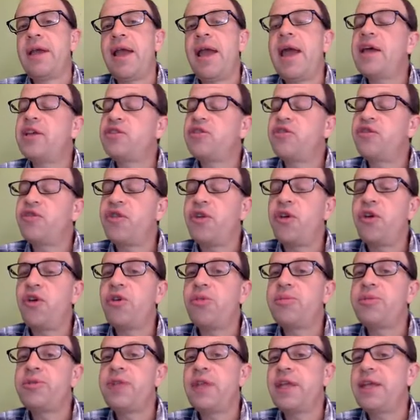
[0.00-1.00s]
As
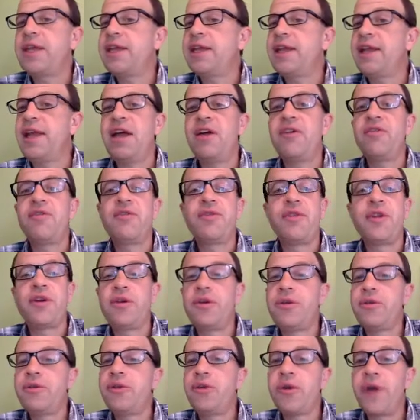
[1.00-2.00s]
verbs, they can have
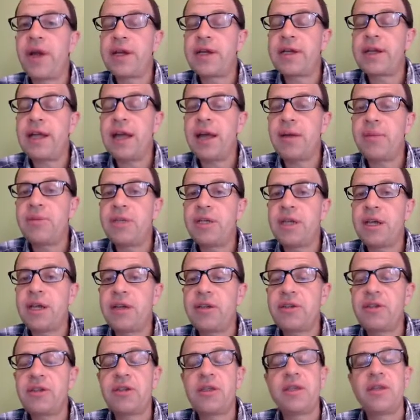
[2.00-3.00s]
their own direct
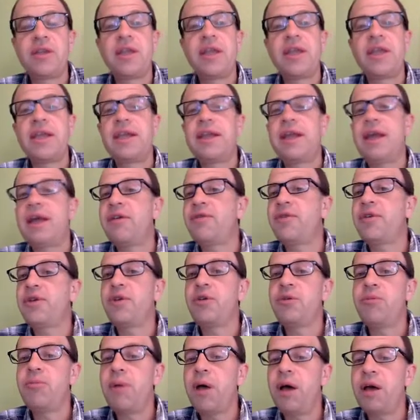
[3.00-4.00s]
objects, they can have their
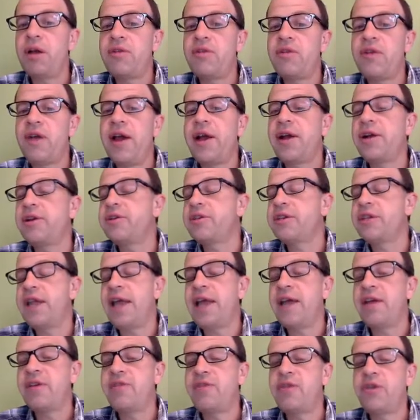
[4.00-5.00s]
own modifiers and
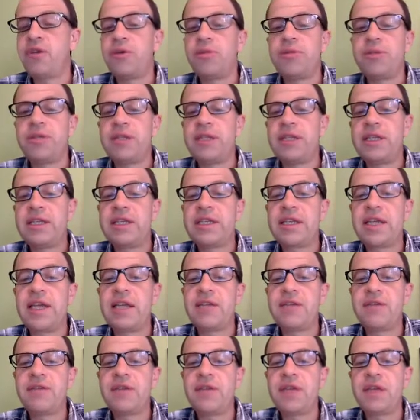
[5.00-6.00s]
adverbs and these
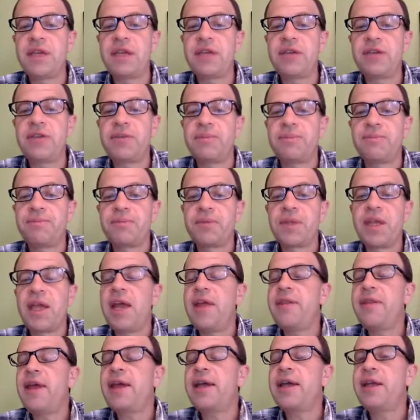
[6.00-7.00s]
kinds of things.
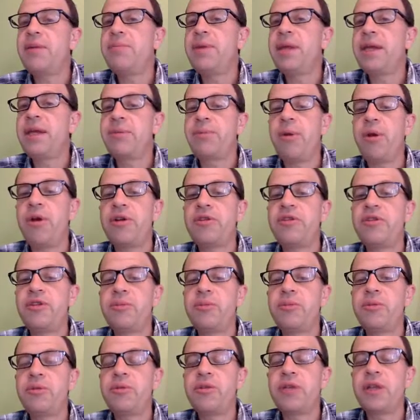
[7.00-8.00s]
And that can make
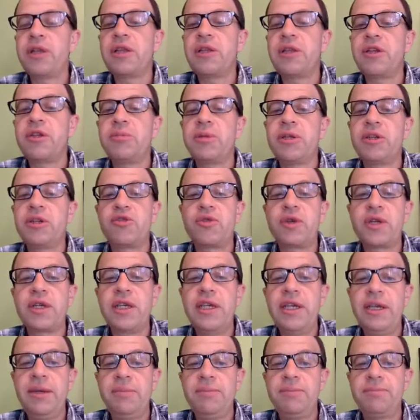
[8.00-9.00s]
participles a little bit
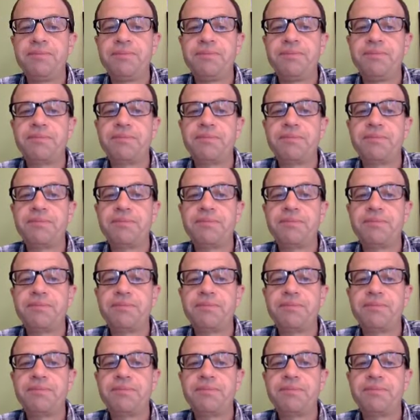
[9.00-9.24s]
tricky.